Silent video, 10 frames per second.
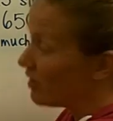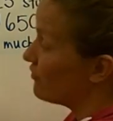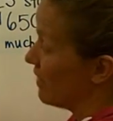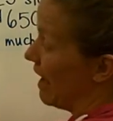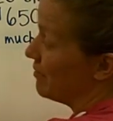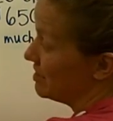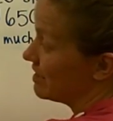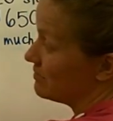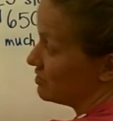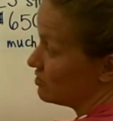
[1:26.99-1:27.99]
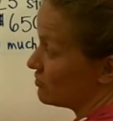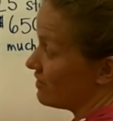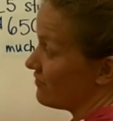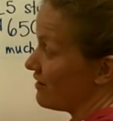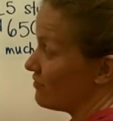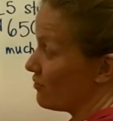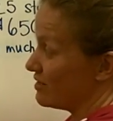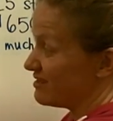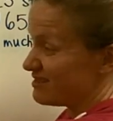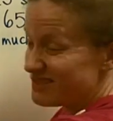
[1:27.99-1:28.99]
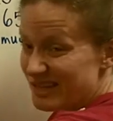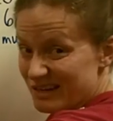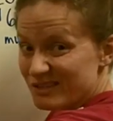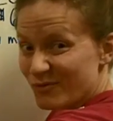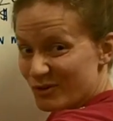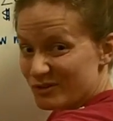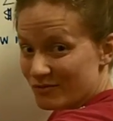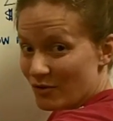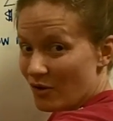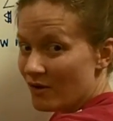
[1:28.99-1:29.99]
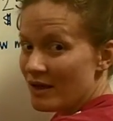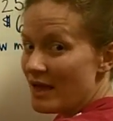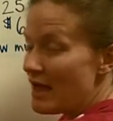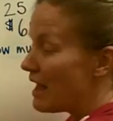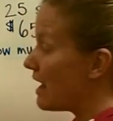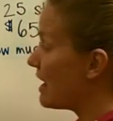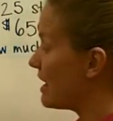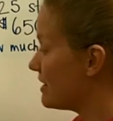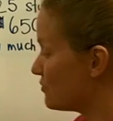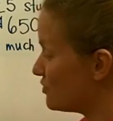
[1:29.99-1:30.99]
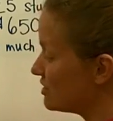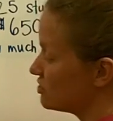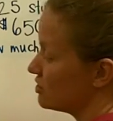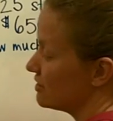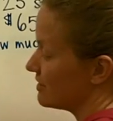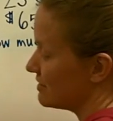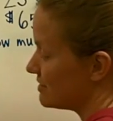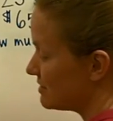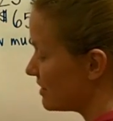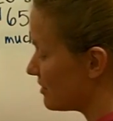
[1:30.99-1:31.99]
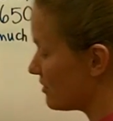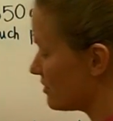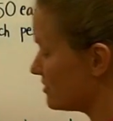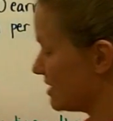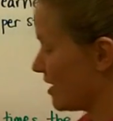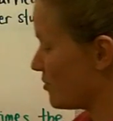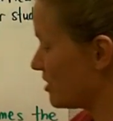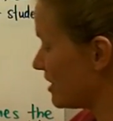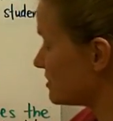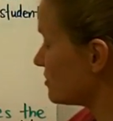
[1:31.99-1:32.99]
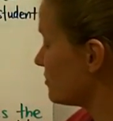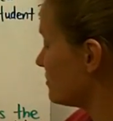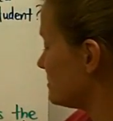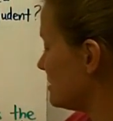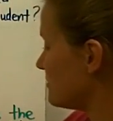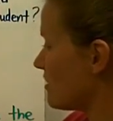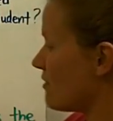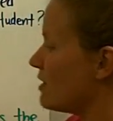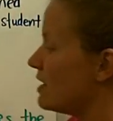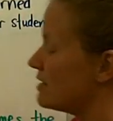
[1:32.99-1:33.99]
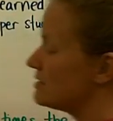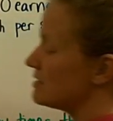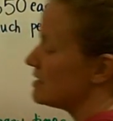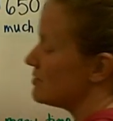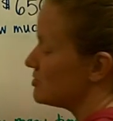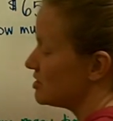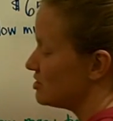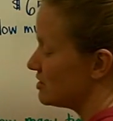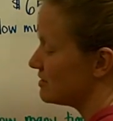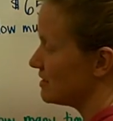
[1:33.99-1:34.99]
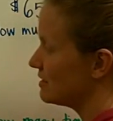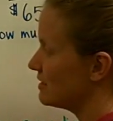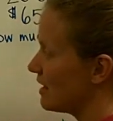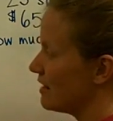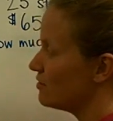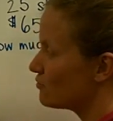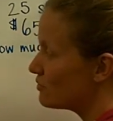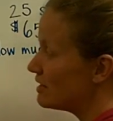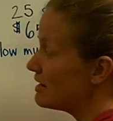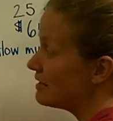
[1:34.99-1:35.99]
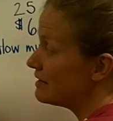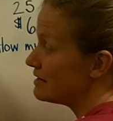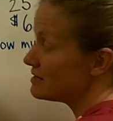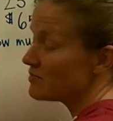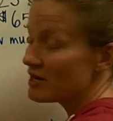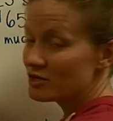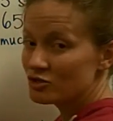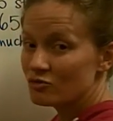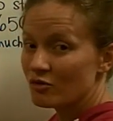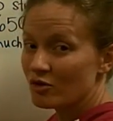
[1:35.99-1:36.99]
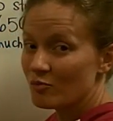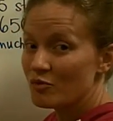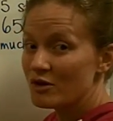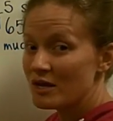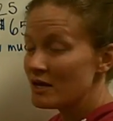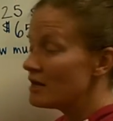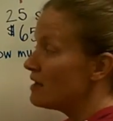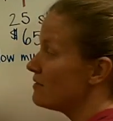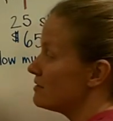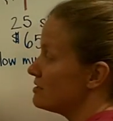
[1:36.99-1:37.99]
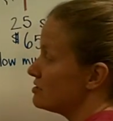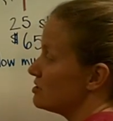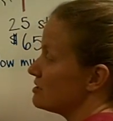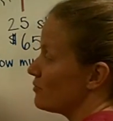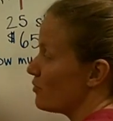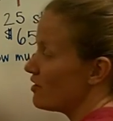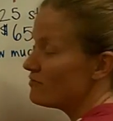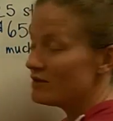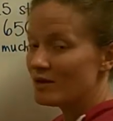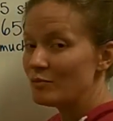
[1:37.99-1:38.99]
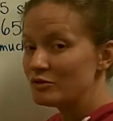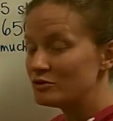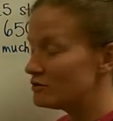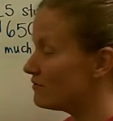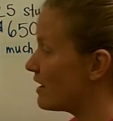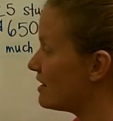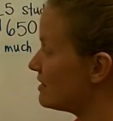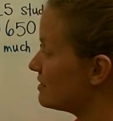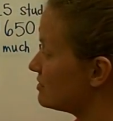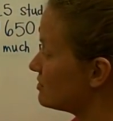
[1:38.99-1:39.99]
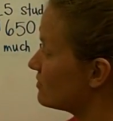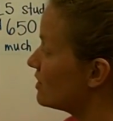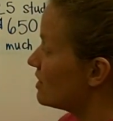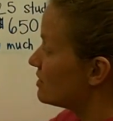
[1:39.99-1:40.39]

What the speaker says: Well, how many times does 25 go into 6, first of all? And we should consider using a placeholder 0 to keep digits in line. You really need to make sure you're putting the digits above the numbers you're dividing into.